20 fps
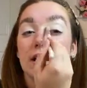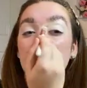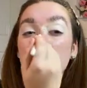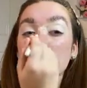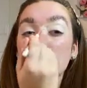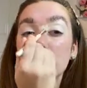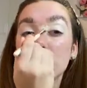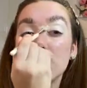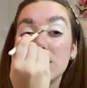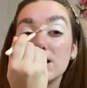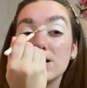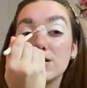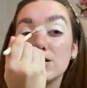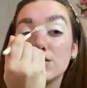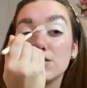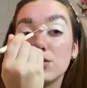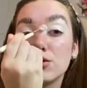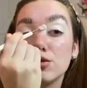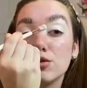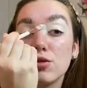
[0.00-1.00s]
Creates
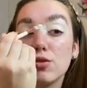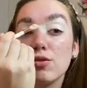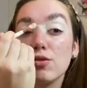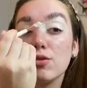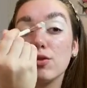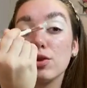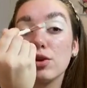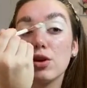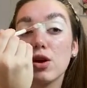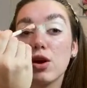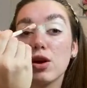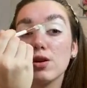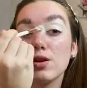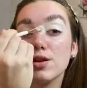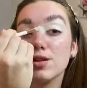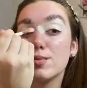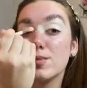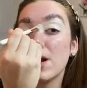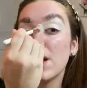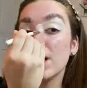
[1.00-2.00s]
such a flawless
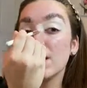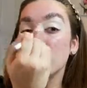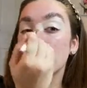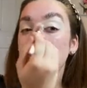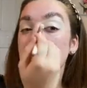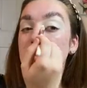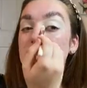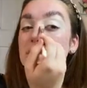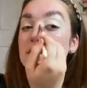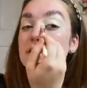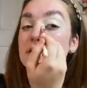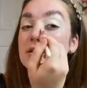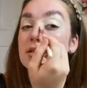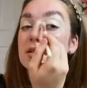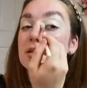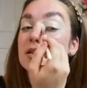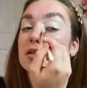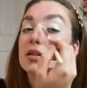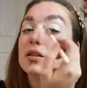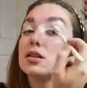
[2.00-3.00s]
base.
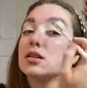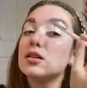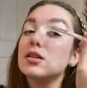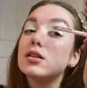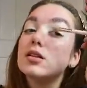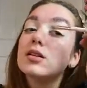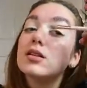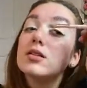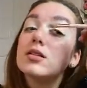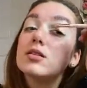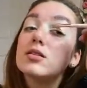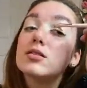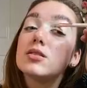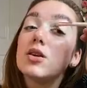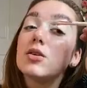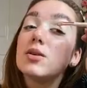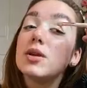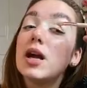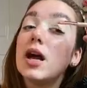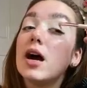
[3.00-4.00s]
So
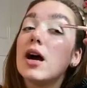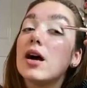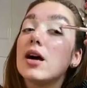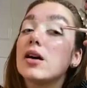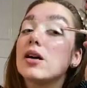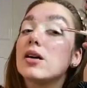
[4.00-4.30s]
yeah,